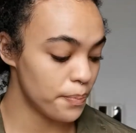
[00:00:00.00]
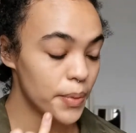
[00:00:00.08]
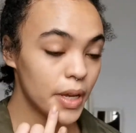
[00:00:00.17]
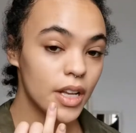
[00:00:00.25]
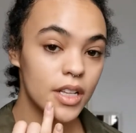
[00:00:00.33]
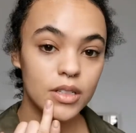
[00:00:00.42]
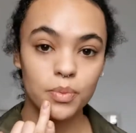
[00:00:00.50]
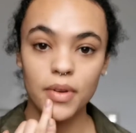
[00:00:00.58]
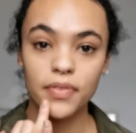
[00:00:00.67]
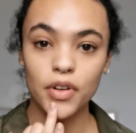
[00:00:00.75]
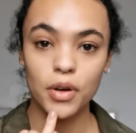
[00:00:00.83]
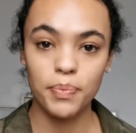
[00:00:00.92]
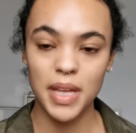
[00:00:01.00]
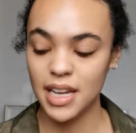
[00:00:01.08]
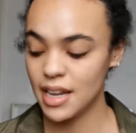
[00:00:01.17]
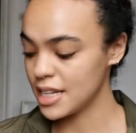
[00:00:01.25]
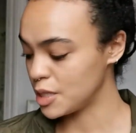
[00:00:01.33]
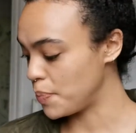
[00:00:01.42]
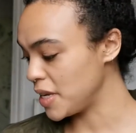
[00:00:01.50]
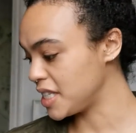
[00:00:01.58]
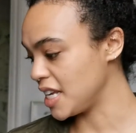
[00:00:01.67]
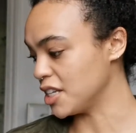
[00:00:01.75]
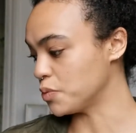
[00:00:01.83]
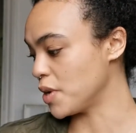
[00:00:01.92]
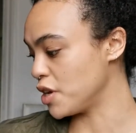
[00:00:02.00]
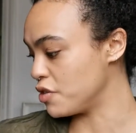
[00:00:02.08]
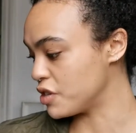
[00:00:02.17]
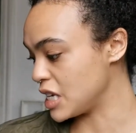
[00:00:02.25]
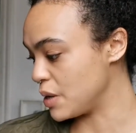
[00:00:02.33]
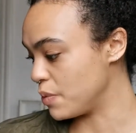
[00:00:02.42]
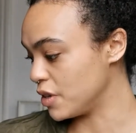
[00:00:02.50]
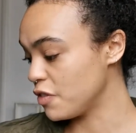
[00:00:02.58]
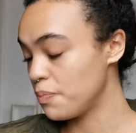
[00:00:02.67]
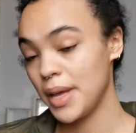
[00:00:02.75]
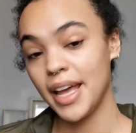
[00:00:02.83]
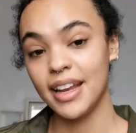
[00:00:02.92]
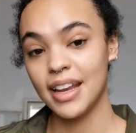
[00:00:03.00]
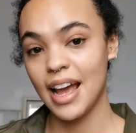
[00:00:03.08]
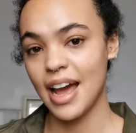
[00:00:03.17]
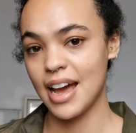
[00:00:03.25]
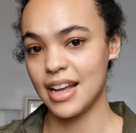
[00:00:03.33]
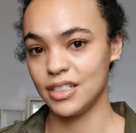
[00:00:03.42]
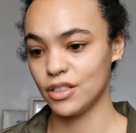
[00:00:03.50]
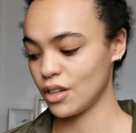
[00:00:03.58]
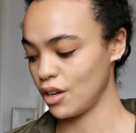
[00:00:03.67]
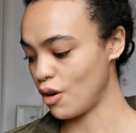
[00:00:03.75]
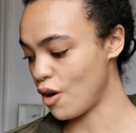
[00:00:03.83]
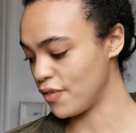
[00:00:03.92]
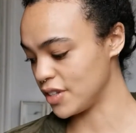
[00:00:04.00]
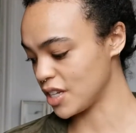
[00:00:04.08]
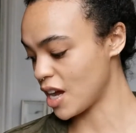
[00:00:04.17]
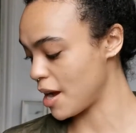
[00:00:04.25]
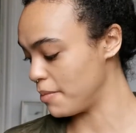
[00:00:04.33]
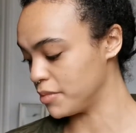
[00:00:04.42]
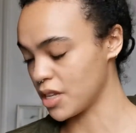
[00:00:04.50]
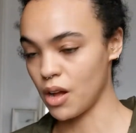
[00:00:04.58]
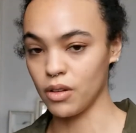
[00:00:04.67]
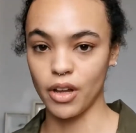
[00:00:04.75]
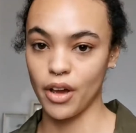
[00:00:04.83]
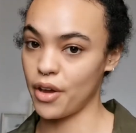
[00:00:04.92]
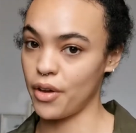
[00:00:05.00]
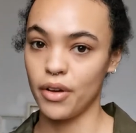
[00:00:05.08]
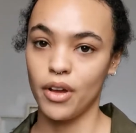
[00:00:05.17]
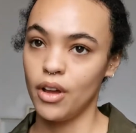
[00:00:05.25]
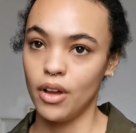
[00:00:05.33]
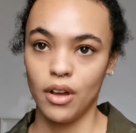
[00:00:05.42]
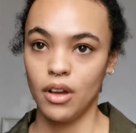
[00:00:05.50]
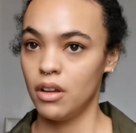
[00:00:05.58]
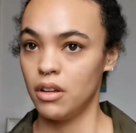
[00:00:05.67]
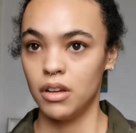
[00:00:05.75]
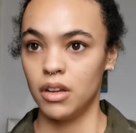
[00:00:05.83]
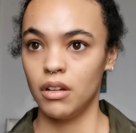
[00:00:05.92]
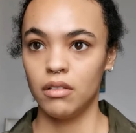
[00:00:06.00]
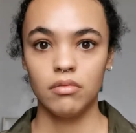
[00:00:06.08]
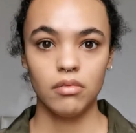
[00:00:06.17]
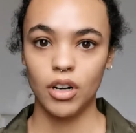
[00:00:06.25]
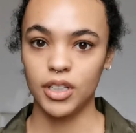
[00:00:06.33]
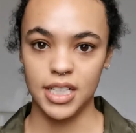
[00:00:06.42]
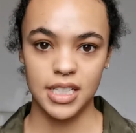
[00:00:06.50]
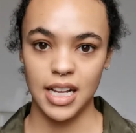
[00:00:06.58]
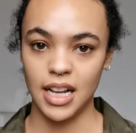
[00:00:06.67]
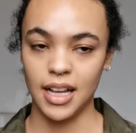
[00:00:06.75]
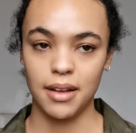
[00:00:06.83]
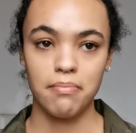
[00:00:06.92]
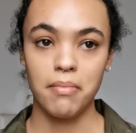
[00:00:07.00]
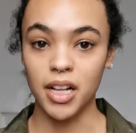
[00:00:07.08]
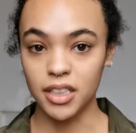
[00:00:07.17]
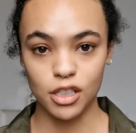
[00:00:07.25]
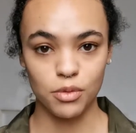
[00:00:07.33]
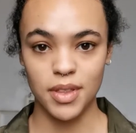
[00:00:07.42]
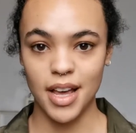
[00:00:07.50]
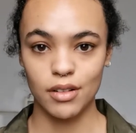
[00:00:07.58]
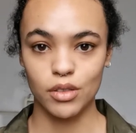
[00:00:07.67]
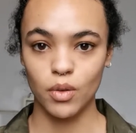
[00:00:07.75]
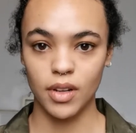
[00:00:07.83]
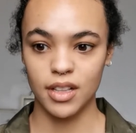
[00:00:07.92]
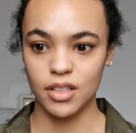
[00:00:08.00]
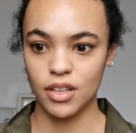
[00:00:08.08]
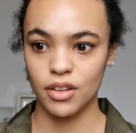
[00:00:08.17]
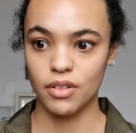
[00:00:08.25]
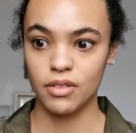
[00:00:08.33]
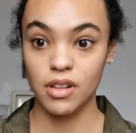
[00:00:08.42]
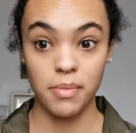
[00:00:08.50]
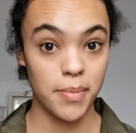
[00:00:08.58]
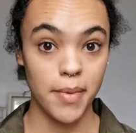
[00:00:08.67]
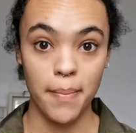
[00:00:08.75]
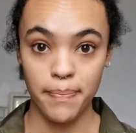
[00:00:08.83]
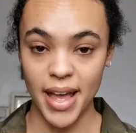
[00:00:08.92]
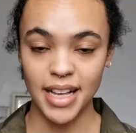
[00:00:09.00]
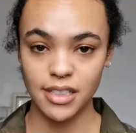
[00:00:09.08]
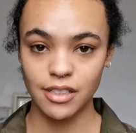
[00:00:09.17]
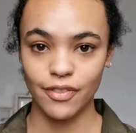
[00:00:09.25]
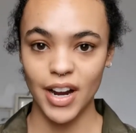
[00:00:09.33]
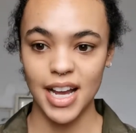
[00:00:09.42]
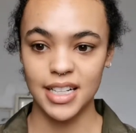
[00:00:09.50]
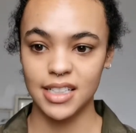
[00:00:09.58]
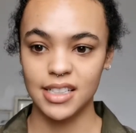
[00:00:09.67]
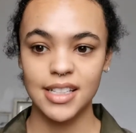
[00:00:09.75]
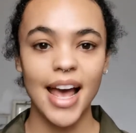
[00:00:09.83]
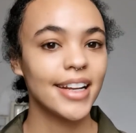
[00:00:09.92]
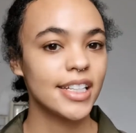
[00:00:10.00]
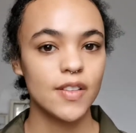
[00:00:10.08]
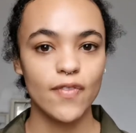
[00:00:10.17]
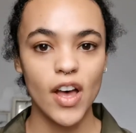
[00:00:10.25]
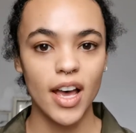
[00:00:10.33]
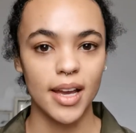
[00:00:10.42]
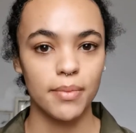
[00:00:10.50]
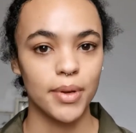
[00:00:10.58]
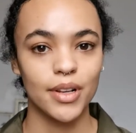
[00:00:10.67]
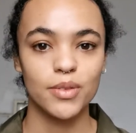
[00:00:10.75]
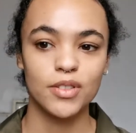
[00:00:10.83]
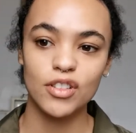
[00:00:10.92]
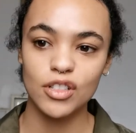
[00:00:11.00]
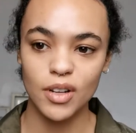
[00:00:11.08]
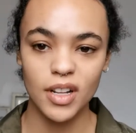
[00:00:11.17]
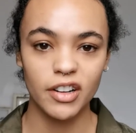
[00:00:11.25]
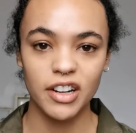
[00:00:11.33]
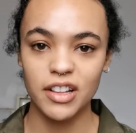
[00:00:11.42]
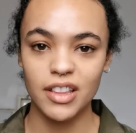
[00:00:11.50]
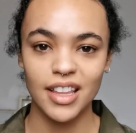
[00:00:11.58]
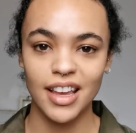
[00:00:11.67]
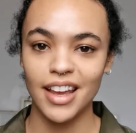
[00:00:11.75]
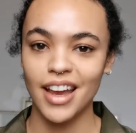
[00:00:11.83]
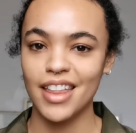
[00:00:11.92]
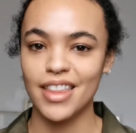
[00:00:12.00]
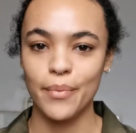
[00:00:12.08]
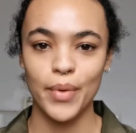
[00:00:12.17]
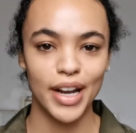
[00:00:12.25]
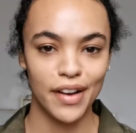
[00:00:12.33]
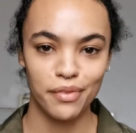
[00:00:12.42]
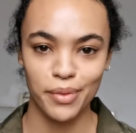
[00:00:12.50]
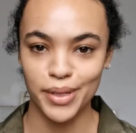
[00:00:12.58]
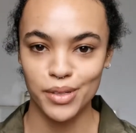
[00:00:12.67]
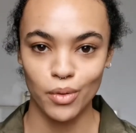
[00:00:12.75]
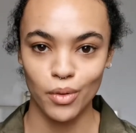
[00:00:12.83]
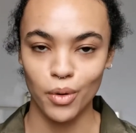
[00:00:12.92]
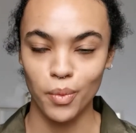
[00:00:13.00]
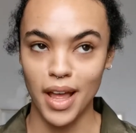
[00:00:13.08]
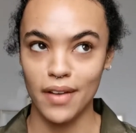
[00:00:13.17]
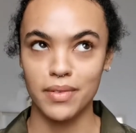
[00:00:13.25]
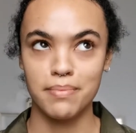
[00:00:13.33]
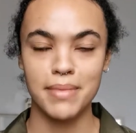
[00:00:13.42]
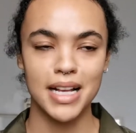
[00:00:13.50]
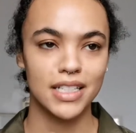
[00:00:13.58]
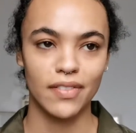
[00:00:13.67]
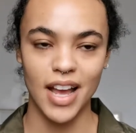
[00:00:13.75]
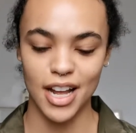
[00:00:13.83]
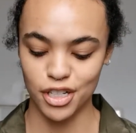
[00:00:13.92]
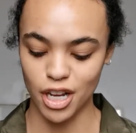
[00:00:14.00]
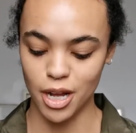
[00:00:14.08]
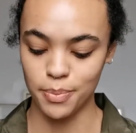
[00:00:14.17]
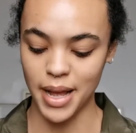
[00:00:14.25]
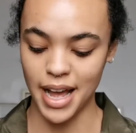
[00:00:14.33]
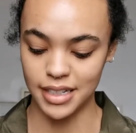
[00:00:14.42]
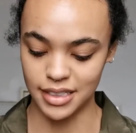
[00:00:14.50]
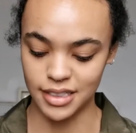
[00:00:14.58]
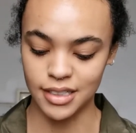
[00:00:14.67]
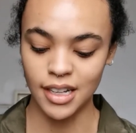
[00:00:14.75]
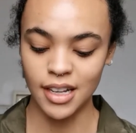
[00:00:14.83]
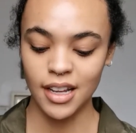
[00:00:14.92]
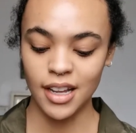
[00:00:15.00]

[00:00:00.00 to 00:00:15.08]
because we've not been as busy as we usually would have been, and oftentimes I'll go honestly like months without talking to some of my best friends, and it's fine because we're just doing our own thing, and then whenever we talk we have a massive catch up and